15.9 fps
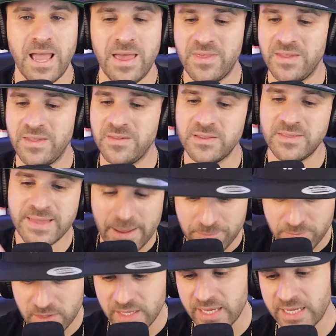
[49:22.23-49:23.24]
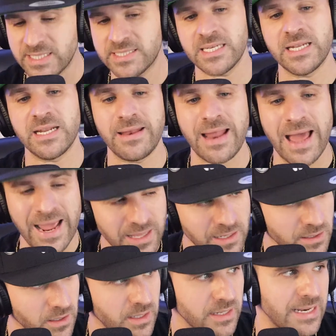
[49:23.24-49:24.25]
And then the depth kicks in. And now
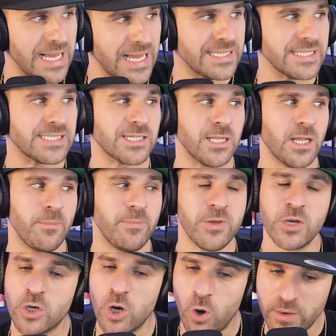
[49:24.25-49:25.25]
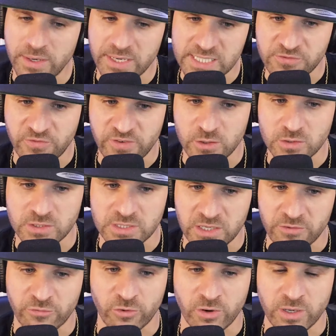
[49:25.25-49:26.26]
you're looking at this club, you're going, this feels
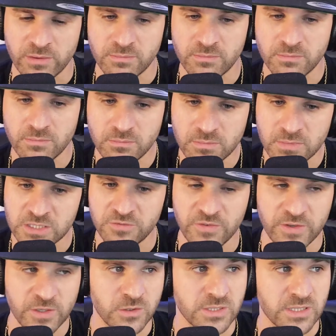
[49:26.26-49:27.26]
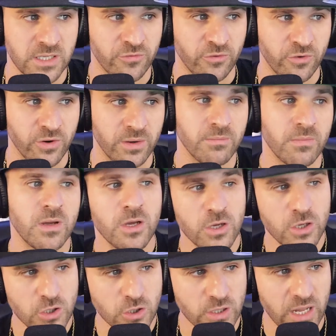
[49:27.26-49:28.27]
different. This feels different.
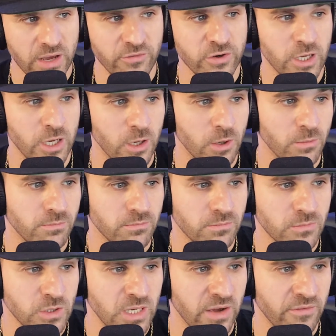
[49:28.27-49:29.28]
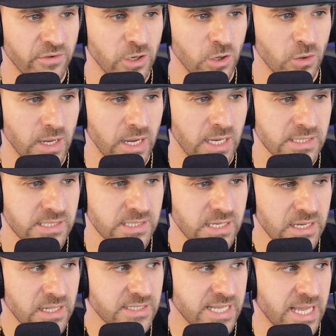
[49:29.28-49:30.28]
You never know. You never know, guys.
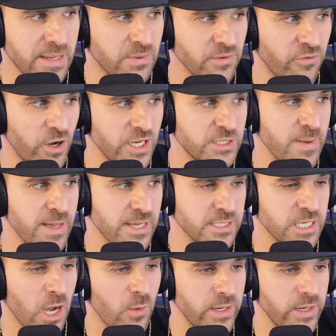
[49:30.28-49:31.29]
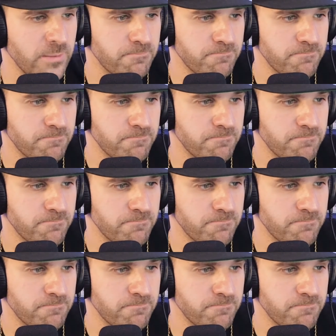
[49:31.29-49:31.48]
Let's keep the voicemails going.